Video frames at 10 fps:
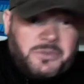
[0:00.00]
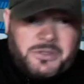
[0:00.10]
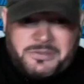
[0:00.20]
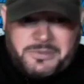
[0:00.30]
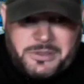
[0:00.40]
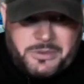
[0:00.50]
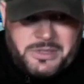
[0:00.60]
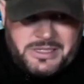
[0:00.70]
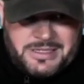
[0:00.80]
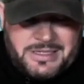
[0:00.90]
worth of
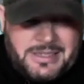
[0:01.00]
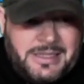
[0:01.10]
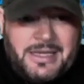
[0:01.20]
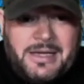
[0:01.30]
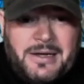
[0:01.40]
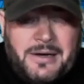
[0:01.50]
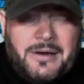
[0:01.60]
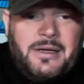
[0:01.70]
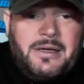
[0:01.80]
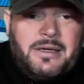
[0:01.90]
liquidity into the
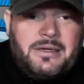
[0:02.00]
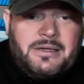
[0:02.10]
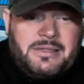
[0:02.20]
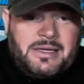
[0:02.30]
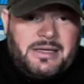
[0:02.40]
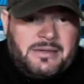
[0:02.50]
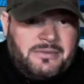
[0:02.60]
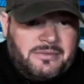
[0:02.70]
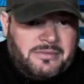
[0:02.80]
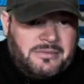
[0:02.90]
air, that
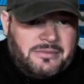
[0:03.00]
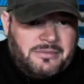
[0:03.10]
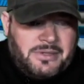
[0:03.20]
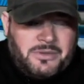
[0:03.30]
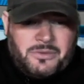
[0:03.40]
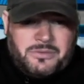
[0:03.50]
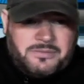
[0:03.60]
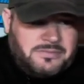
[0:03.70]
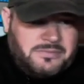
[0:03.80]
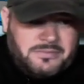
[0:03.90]

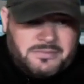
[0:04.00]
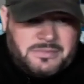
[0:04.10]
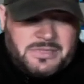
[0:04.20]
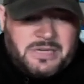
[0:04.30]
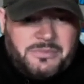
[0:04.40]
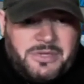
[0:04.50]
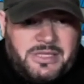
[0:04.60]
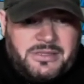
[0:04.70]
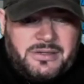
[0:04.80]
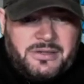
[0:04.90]
no
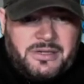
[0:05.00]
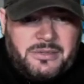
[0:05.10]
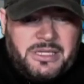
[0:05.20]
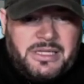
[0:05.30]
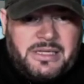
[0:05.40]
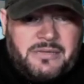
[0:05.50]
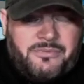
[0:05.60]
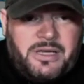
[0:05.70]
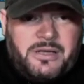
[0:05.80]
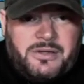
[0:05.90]
companies are going to be allowed to
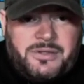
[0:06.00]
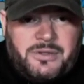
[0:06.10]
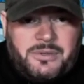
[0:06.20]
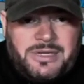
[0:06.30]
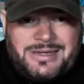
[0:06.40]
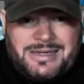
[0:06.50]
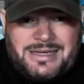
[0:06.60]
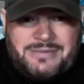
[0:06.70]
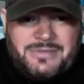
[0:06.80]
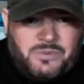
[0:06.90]
fail. So we're not going
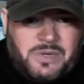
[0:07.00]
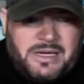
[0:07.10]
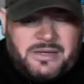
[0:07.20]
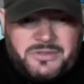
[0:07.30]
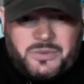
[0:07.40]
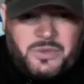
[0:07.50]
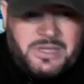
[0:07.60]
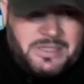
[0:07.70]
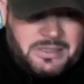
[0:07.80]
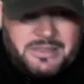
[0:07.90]
to have these wild
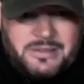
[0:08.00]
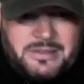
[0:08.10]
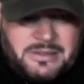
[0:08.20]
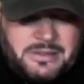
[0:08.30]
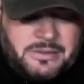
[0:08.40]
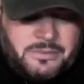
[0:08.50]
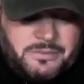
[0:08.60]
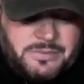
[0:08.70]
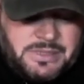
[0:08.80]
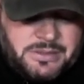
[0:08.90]
swings in
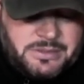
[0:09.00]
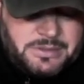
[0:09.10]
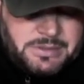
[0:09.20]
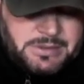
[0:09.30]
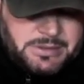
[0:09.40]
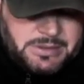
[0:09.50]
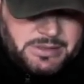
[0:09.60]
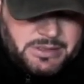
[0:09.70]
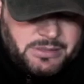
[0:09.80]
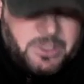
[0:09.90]
the
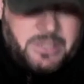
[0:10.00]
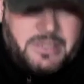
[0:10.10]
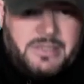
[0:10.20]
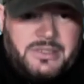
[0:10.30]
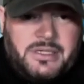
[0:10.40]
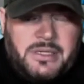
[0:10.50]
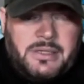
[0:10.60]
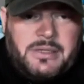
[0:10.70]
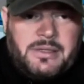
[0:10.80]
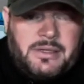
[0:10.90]
markets.
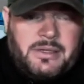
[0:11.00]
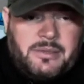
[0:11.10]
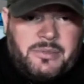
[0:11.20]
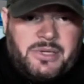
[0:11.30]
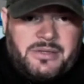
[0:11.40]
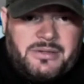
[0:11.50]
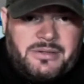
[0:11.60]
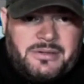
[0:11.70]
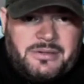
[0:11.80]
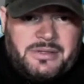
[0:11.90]
But
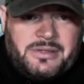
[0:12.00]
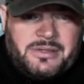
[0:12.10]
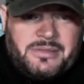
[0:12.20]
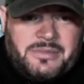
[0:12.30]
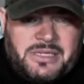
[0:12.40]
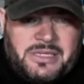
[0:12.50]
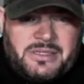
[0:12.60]
it makes